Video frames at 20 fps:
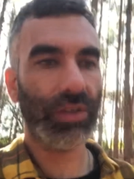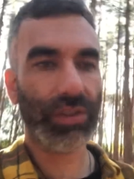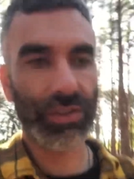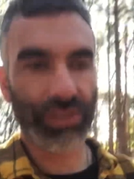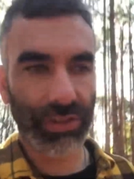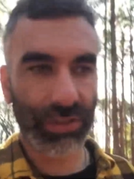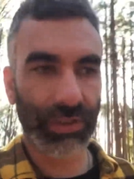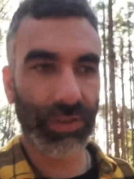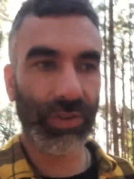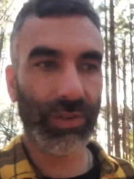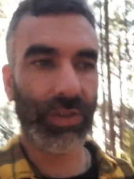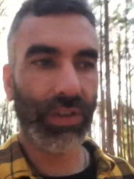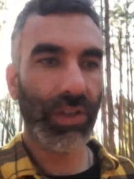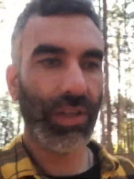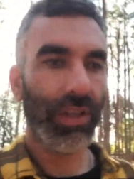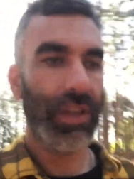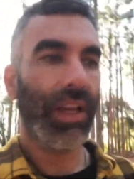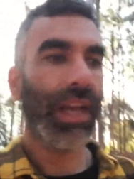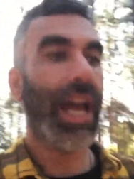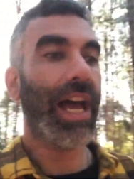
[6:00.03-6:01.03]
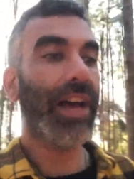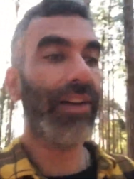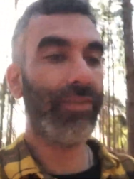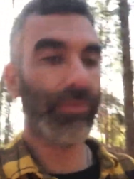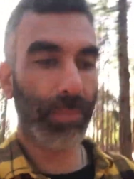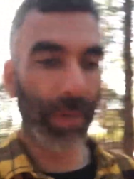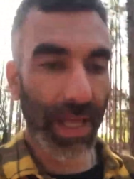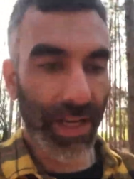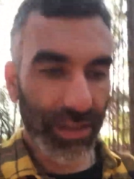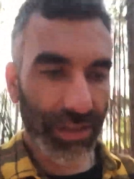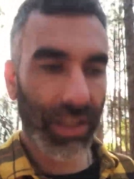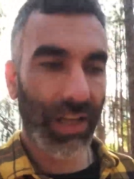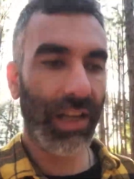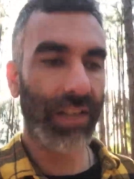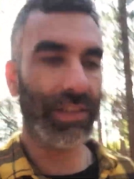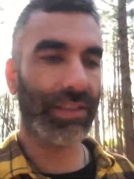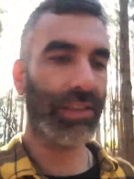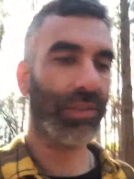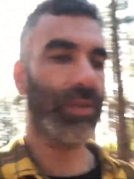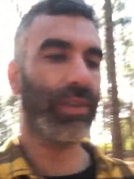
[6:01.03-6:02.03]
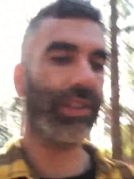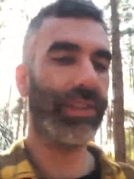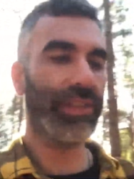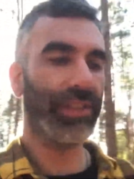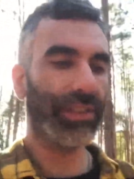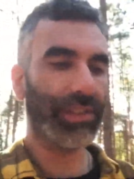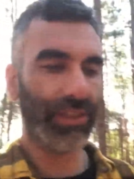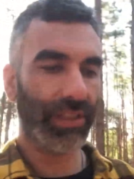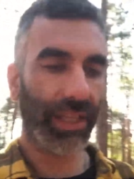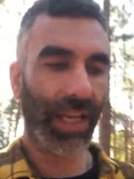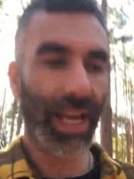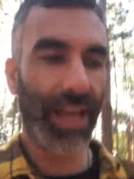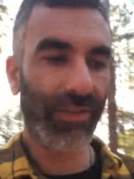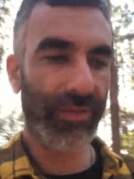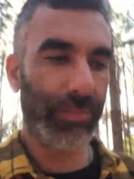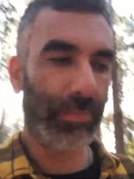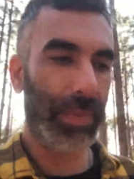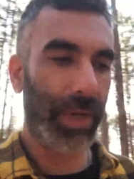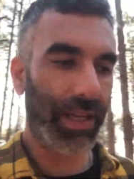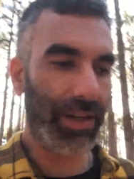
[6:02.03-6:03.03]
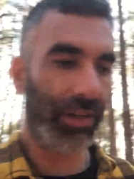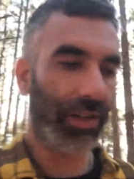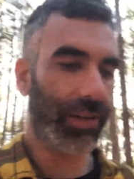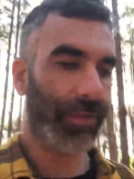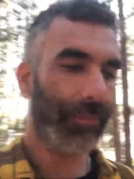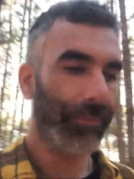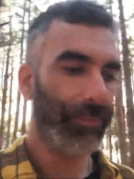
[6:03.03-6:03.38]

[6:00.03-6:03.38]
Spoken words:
to have better consequences and have better